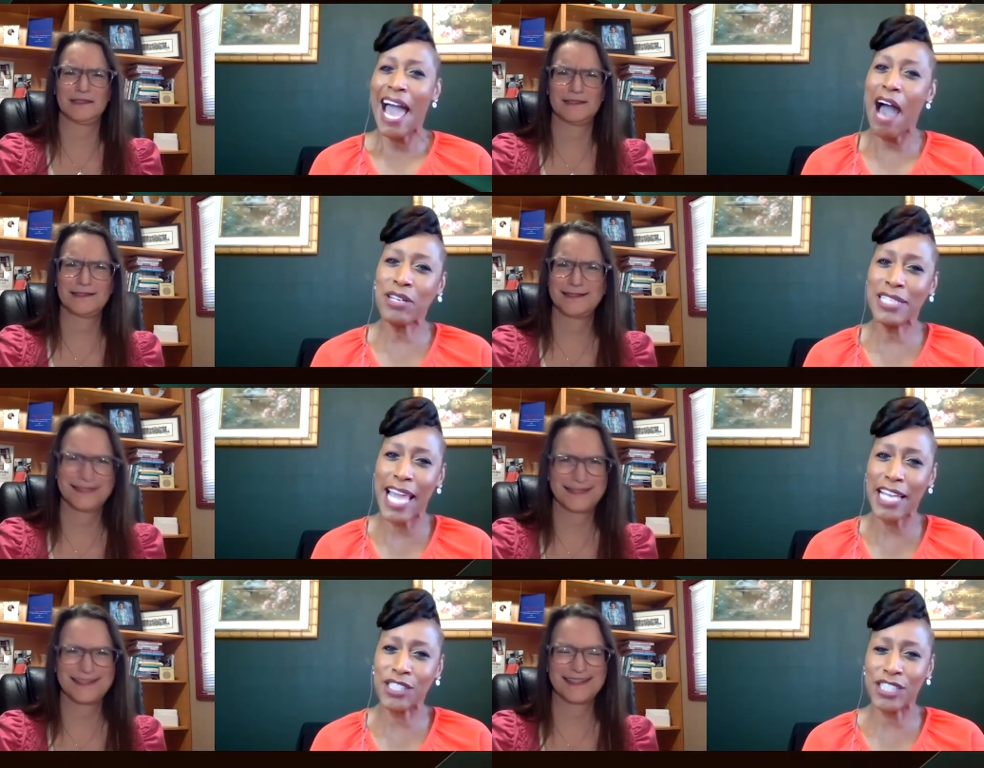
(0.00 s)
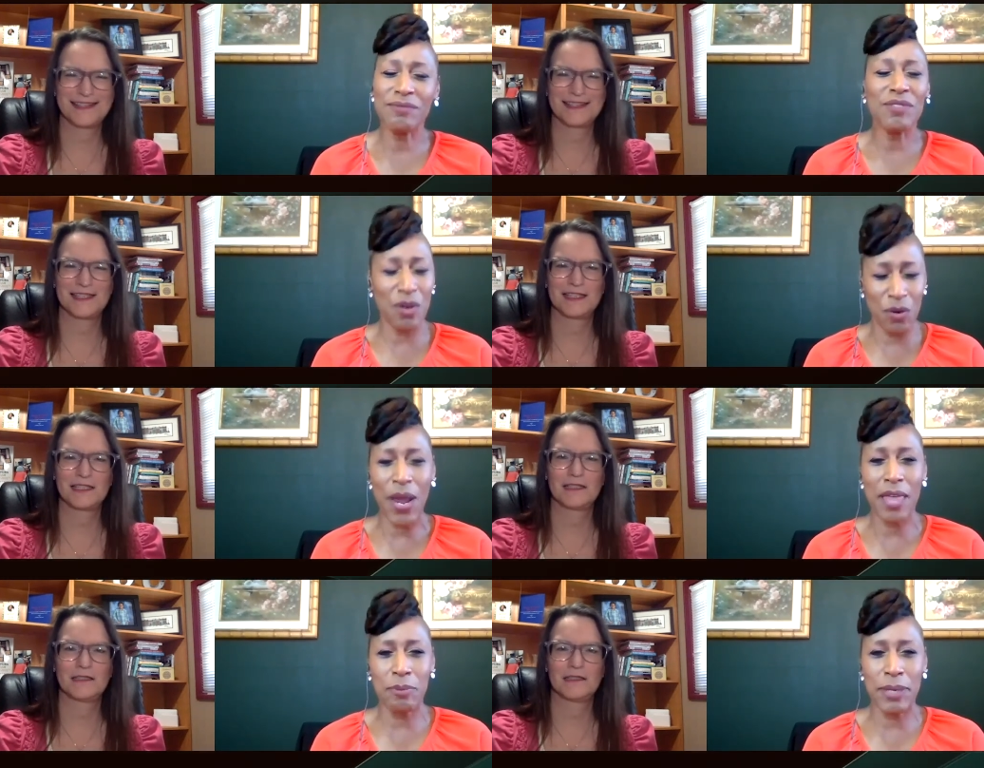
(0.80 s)
Speaker 1: Out in nature
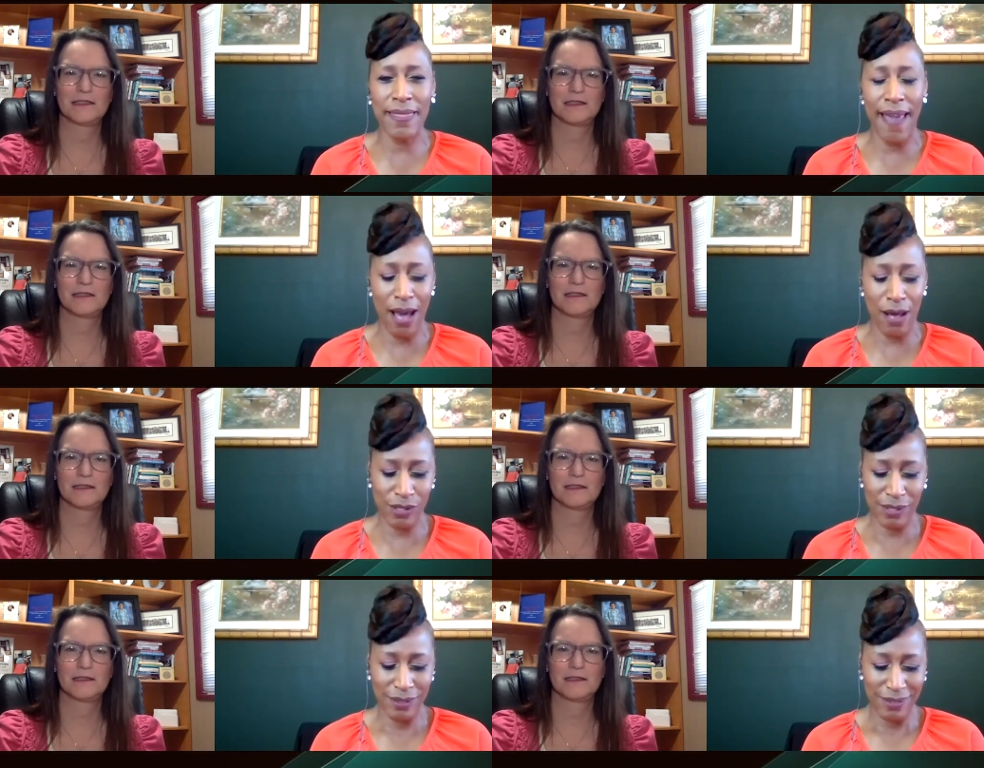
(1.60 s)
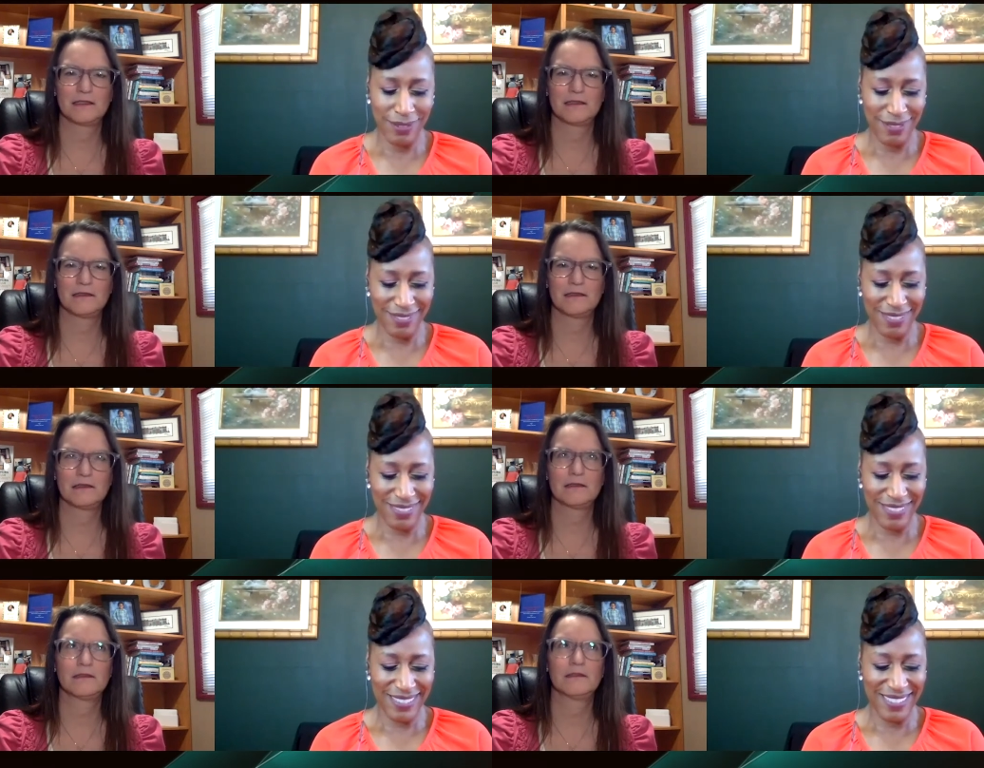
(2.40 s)
or rather be in the house?
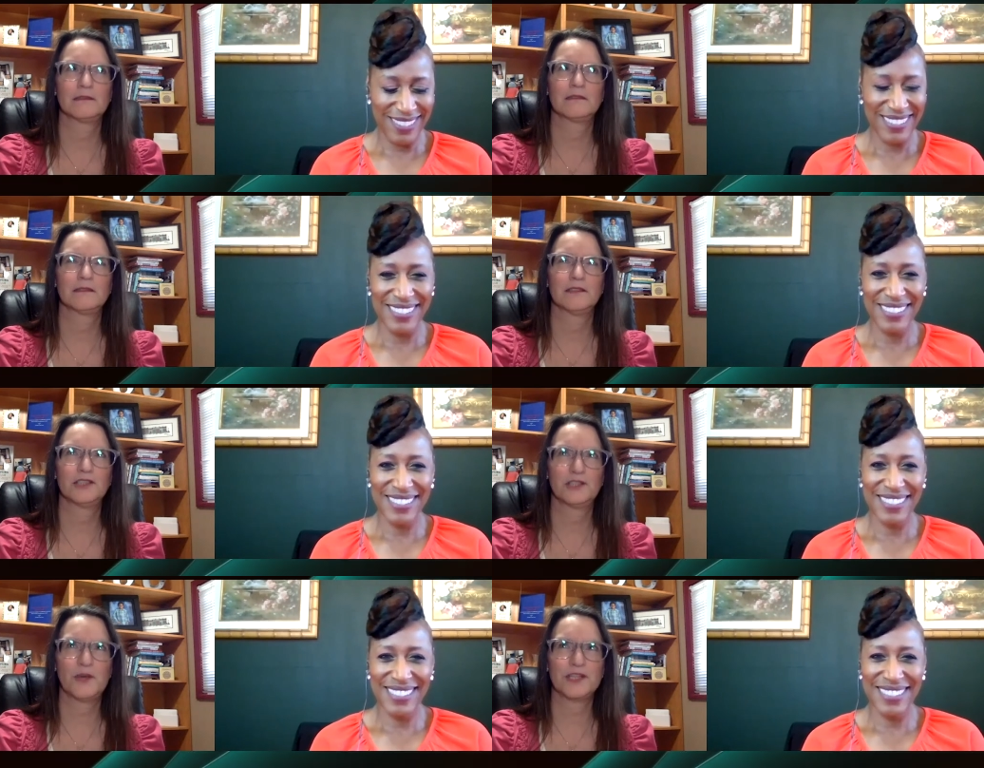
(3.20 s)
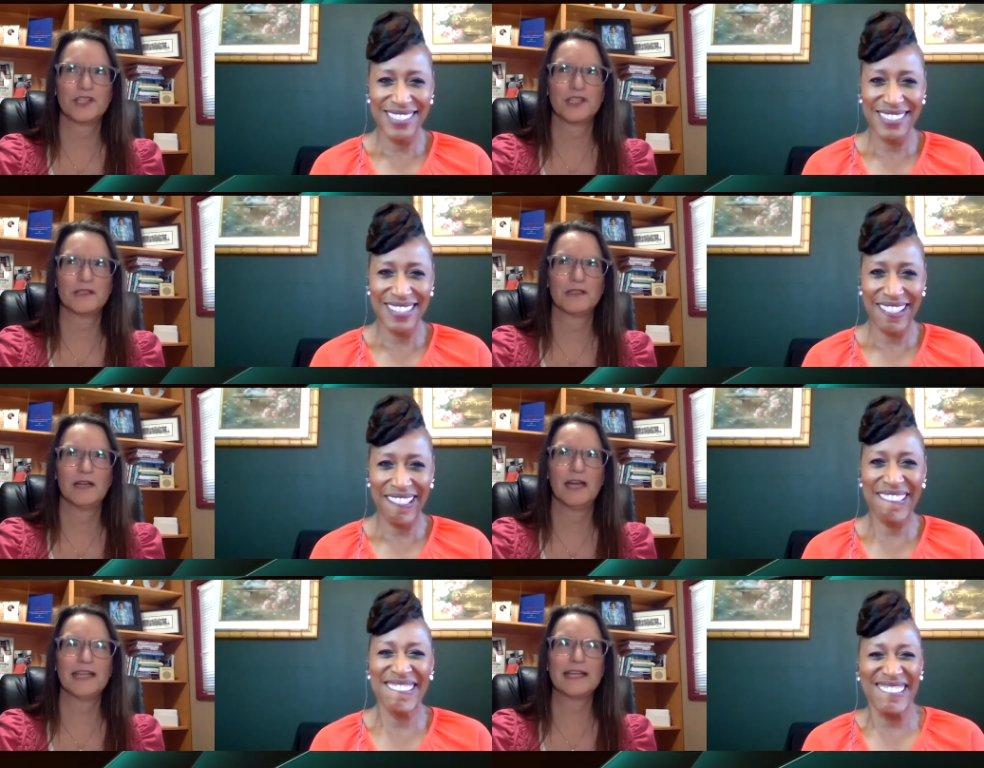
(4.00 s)
Speaker 2: Good question.
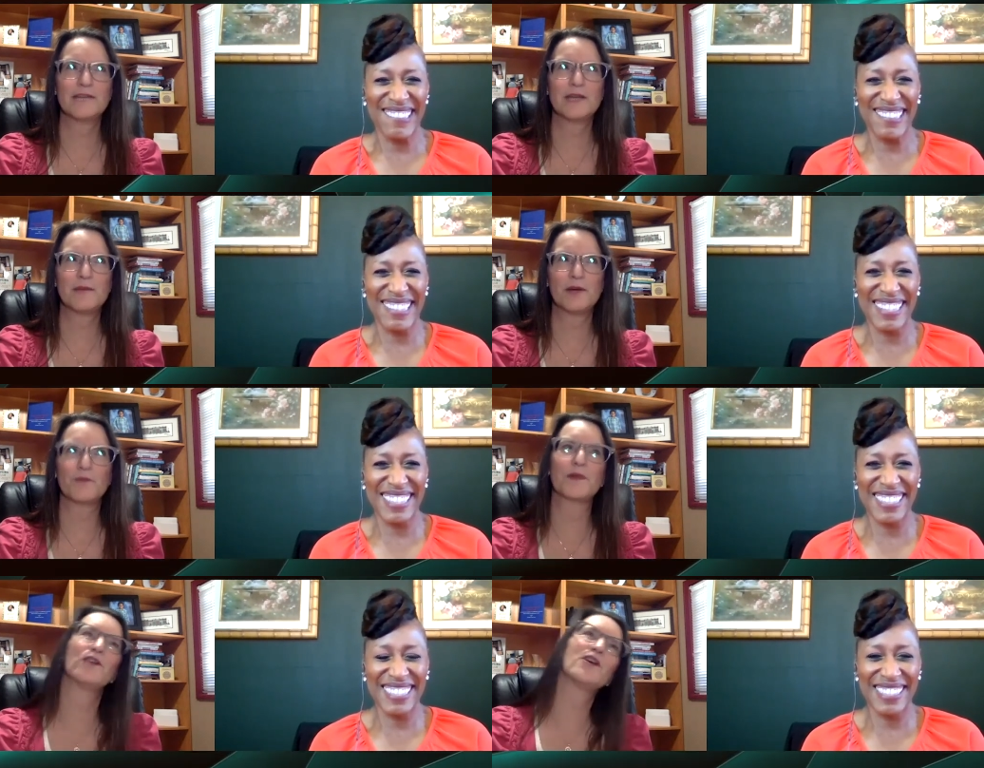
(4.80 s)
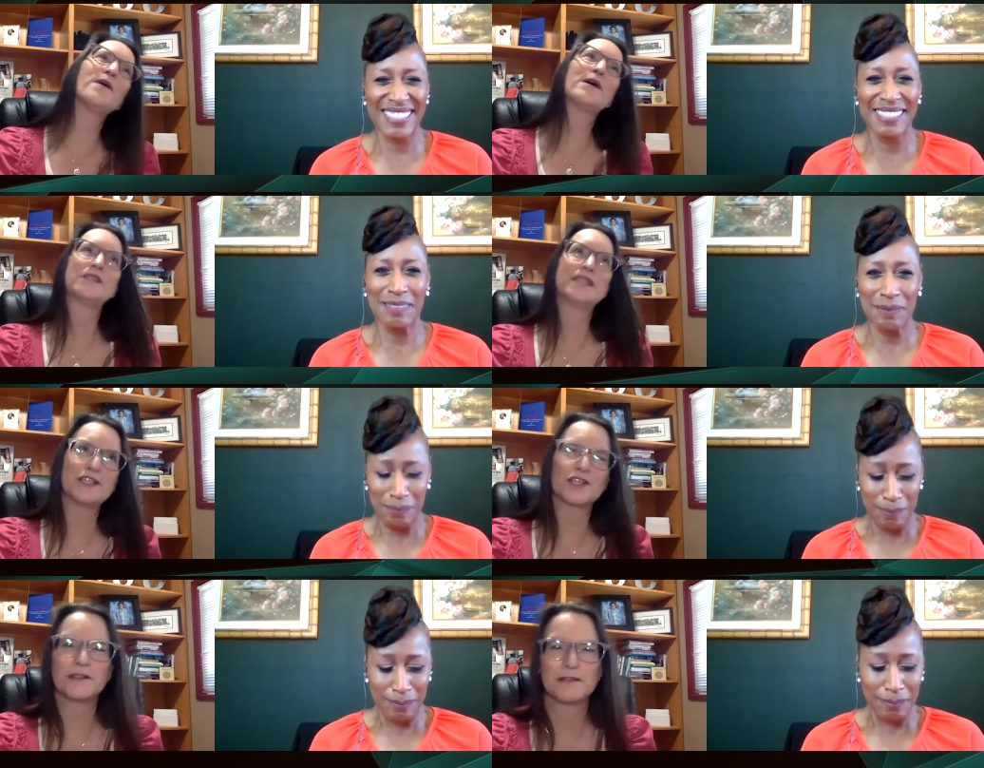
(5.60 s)
I like a bit of both, but I'll go out in
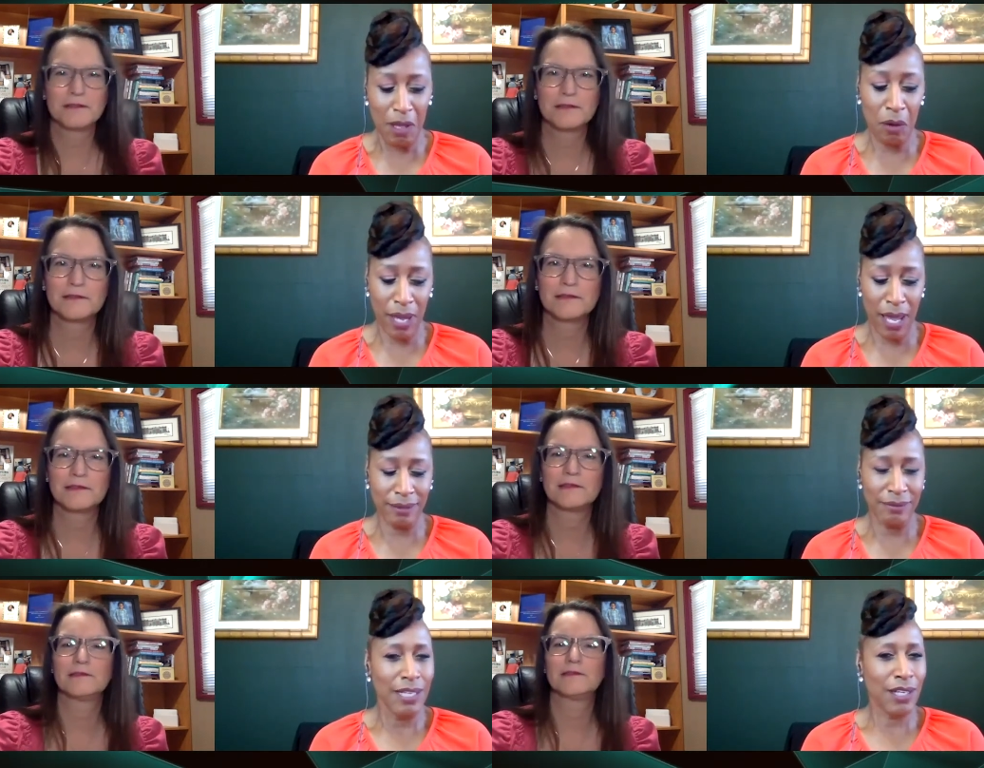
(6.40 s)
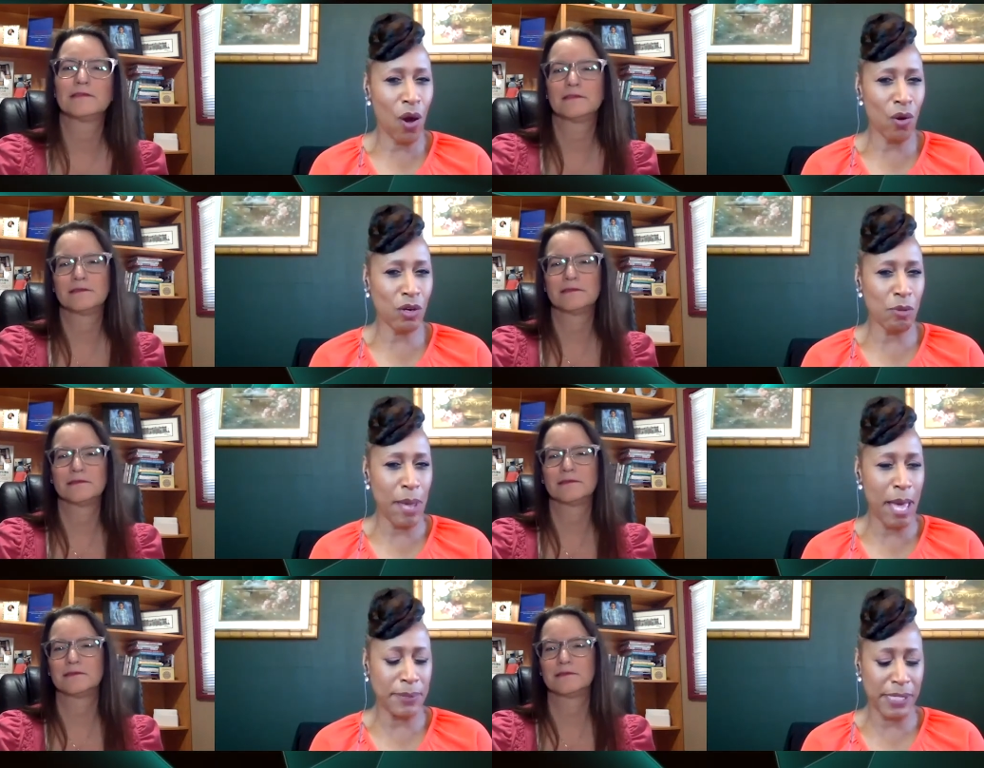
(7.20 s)
nature.
Speaker 1: Okay. Coke
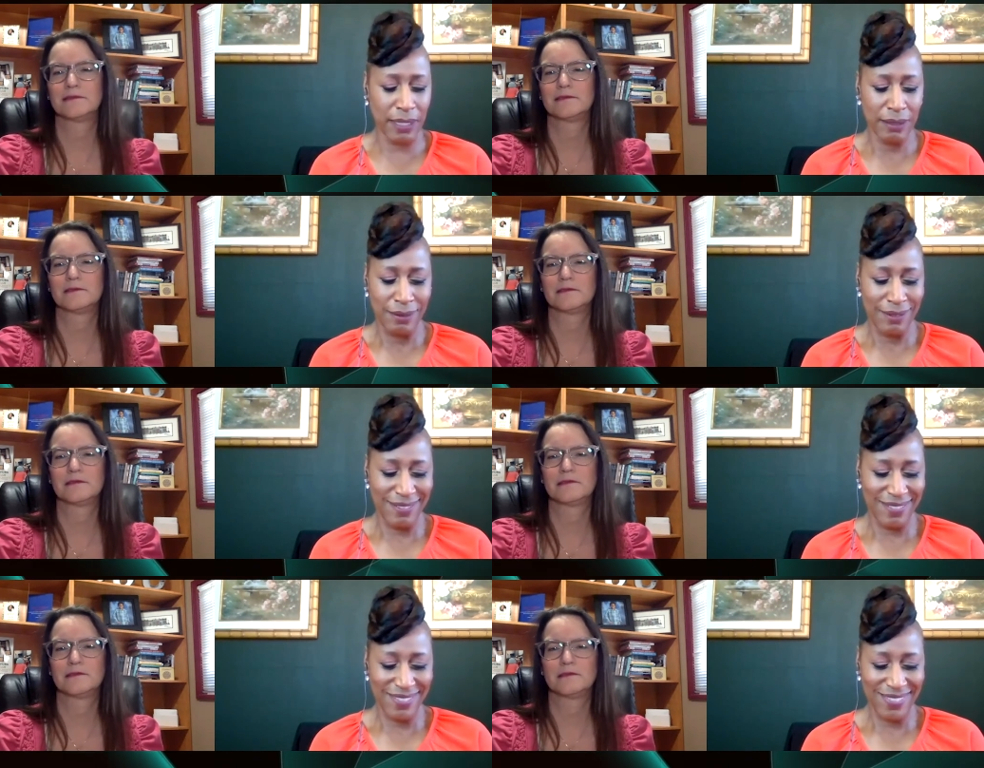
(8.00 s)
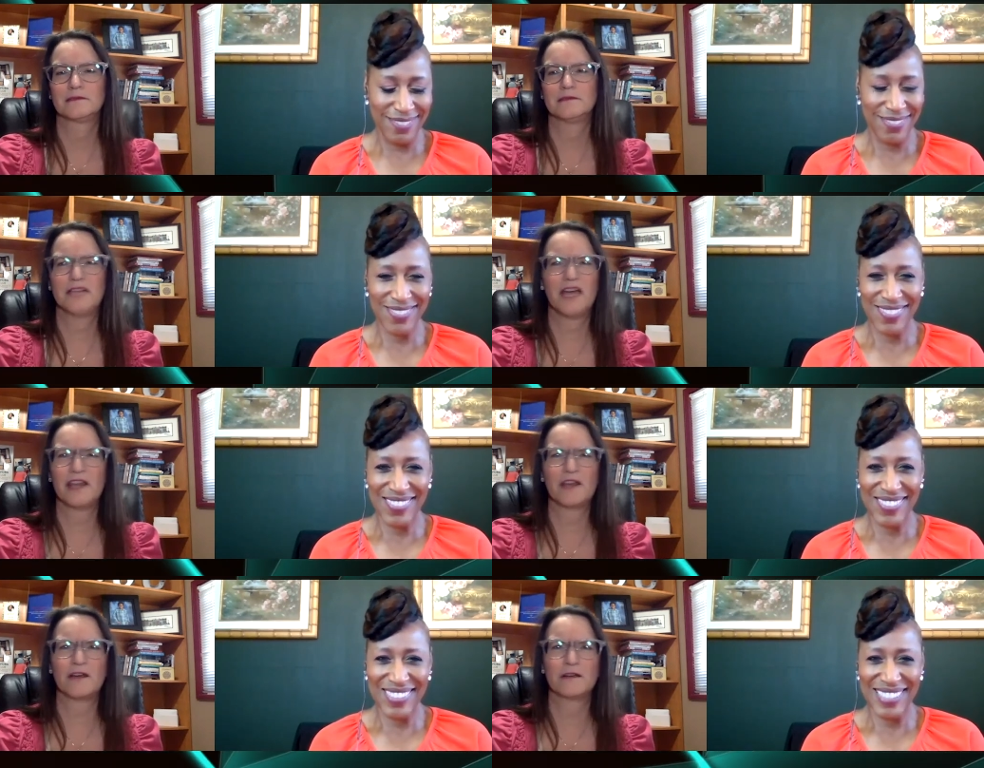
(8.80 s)
or Pepsi?
Speaker 2: Neither.